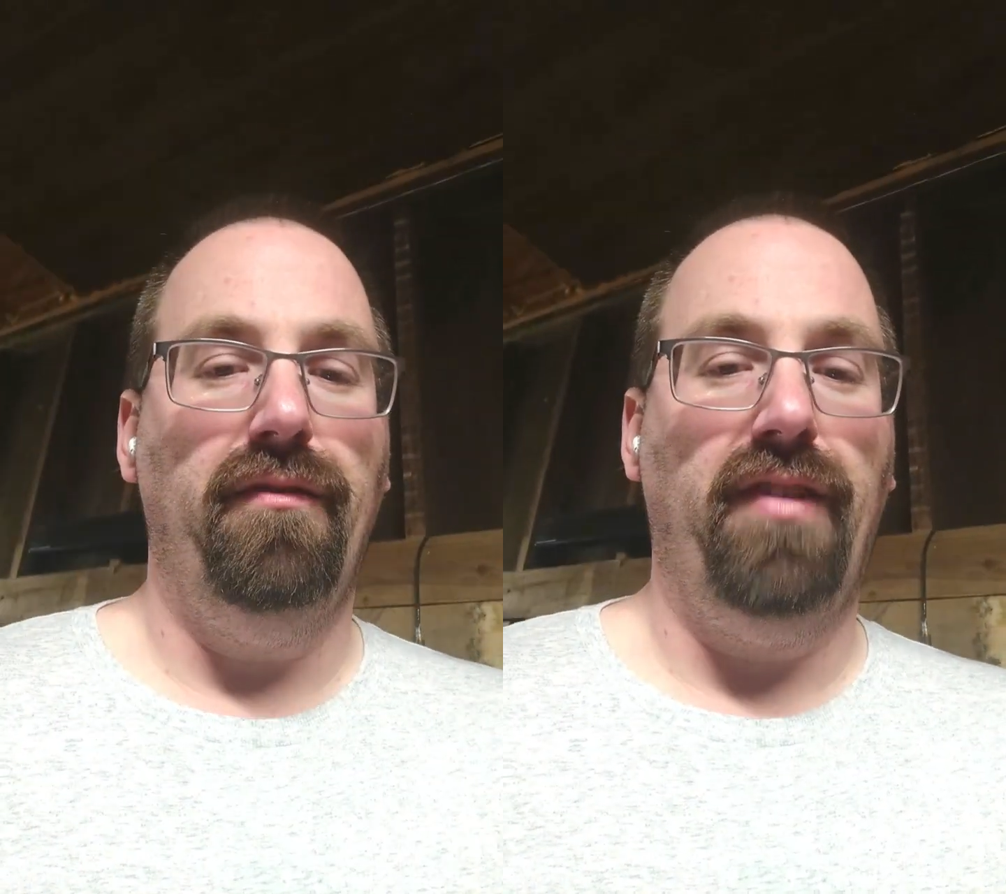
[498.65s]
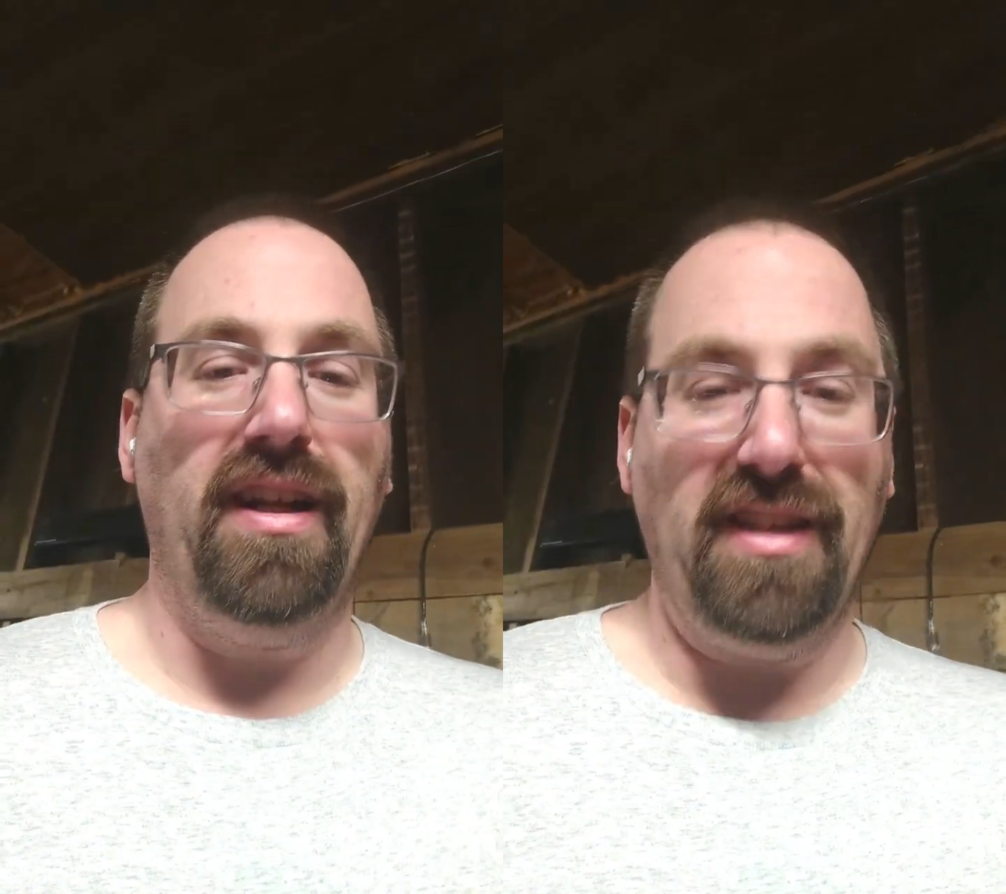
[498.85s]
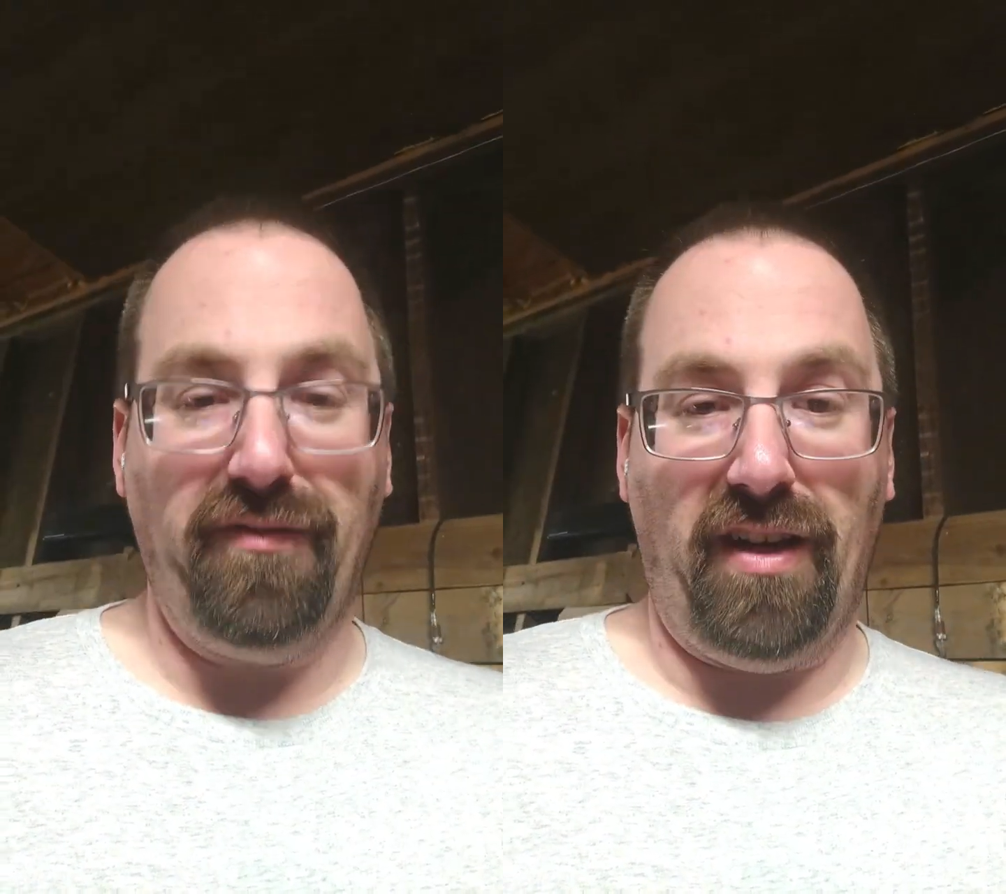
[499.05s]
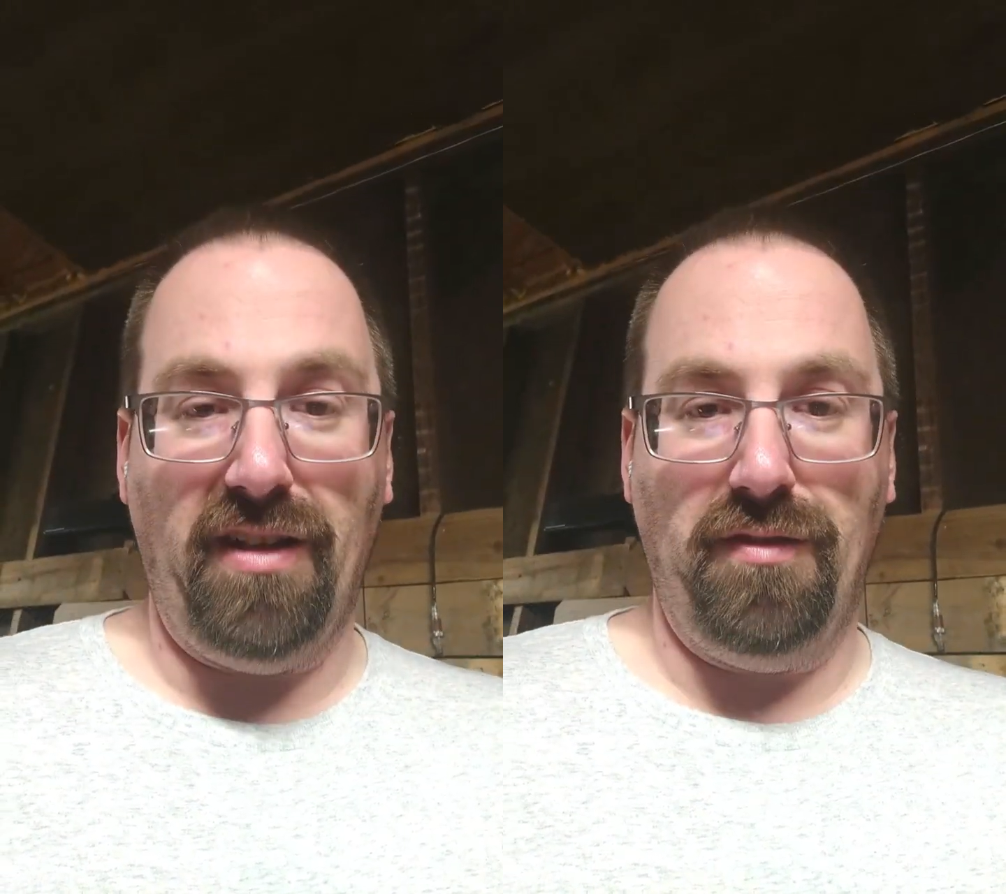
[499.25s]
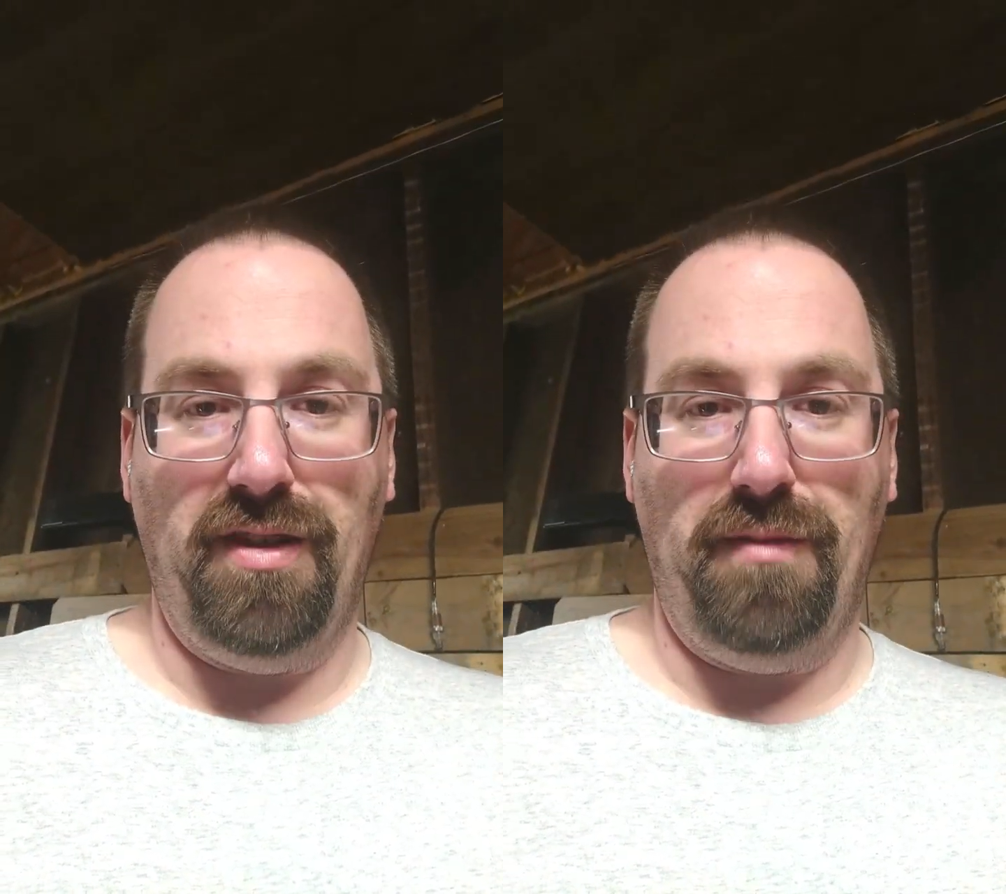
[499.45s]
finally
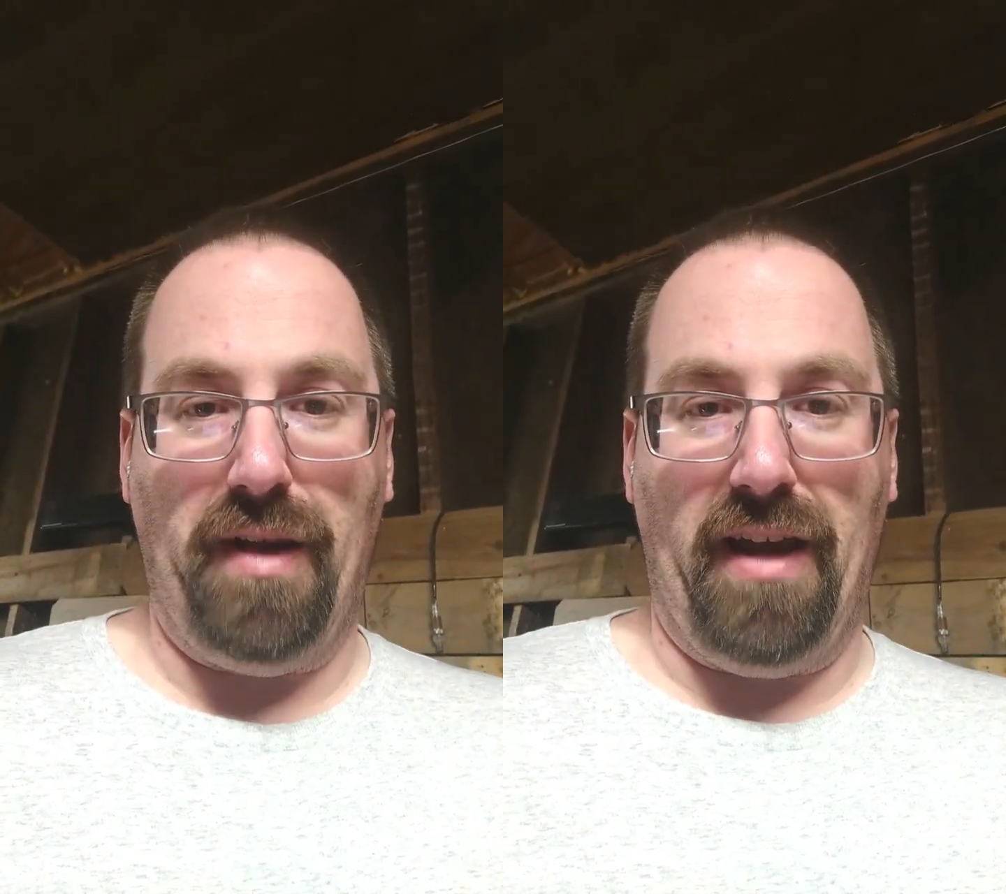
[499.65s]
following up